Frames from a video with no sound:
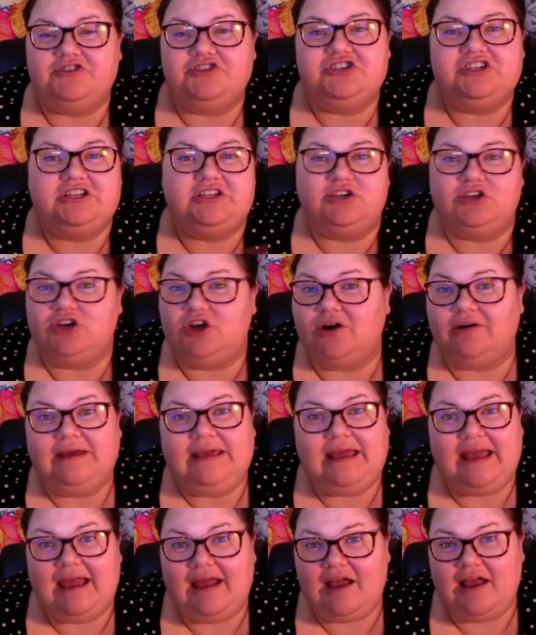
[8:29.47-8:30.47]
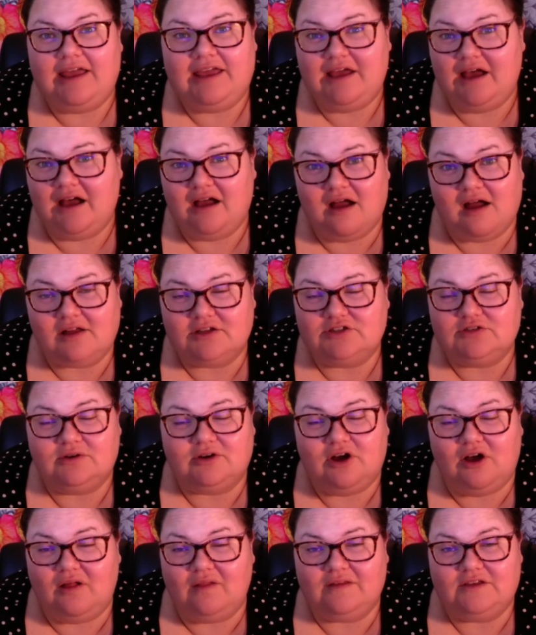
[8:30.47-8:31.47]
She didn't know he hung on to it
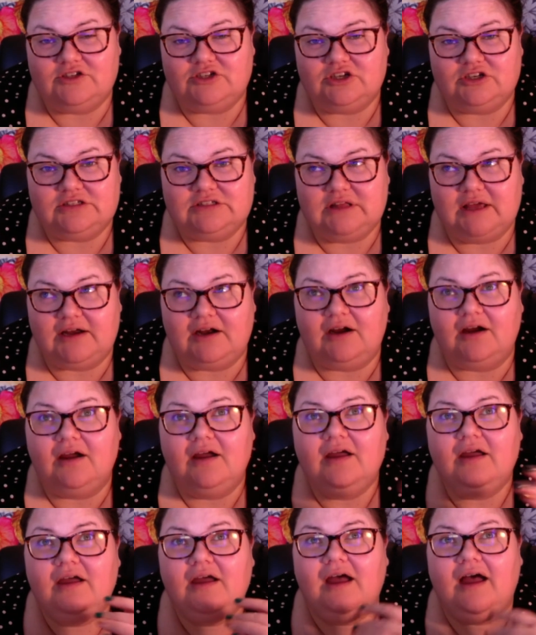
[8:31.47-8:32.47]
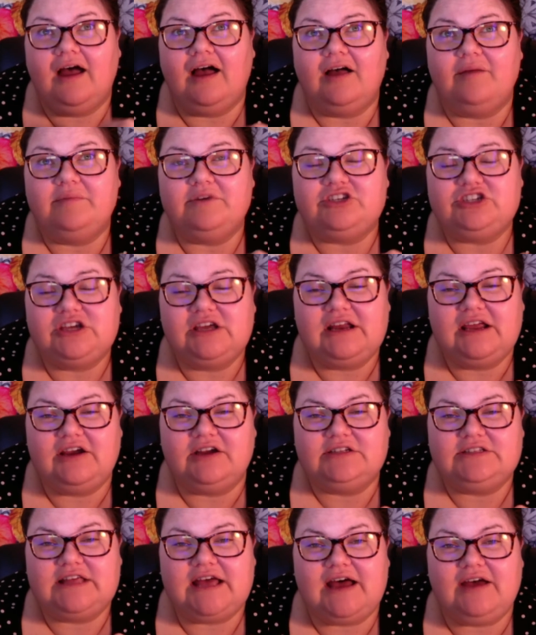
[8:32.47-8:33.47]
all these years later. But she
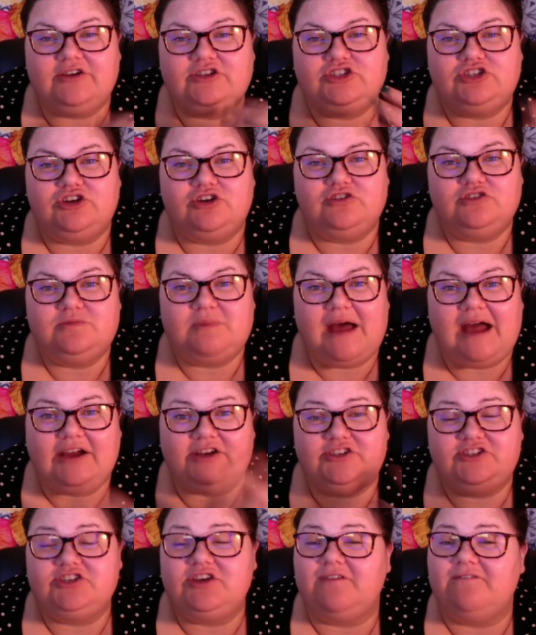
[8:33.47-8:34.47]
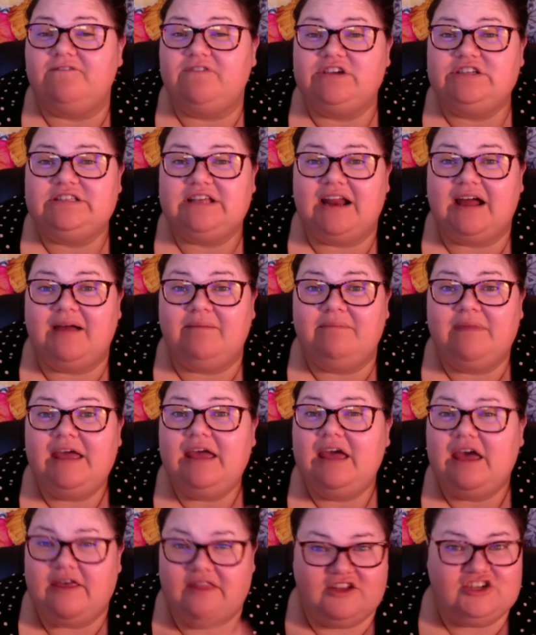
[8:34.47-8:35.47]
inherits the house. She goes back. She's going to fix it up,
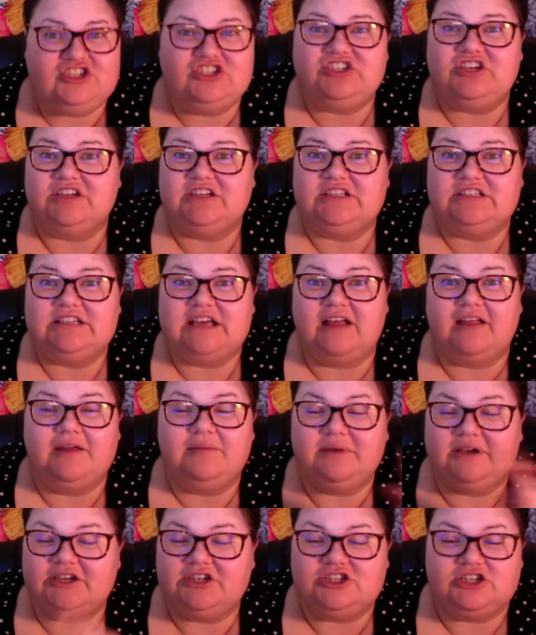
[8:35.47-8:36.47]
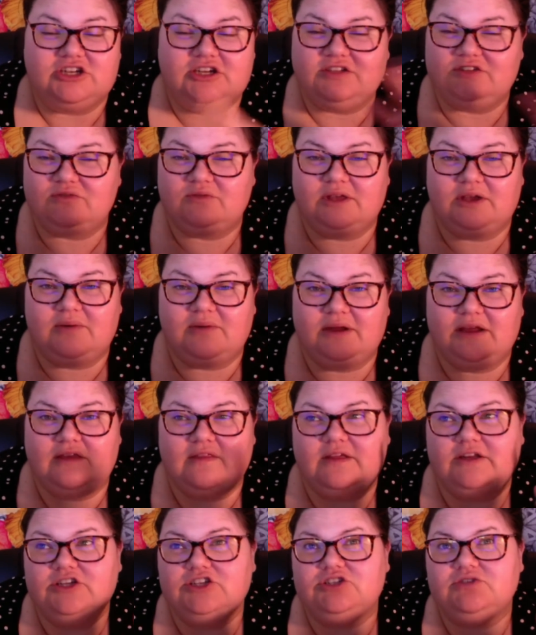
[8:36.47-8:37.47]
and then she's going to sell it because she doesn't really want
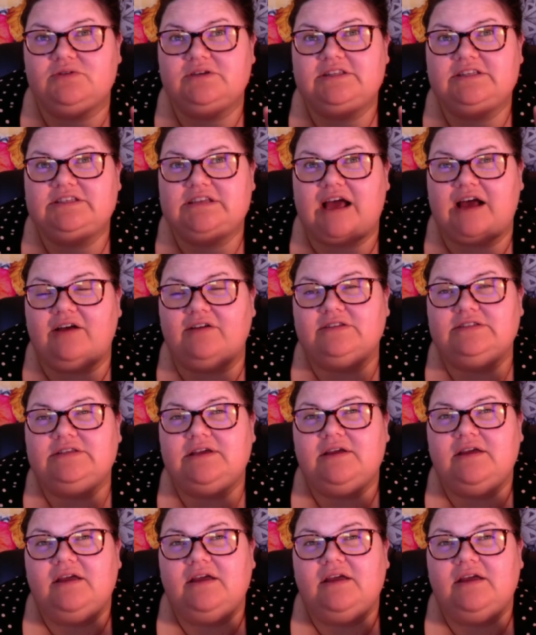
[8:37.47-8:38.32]
anything to do with this house.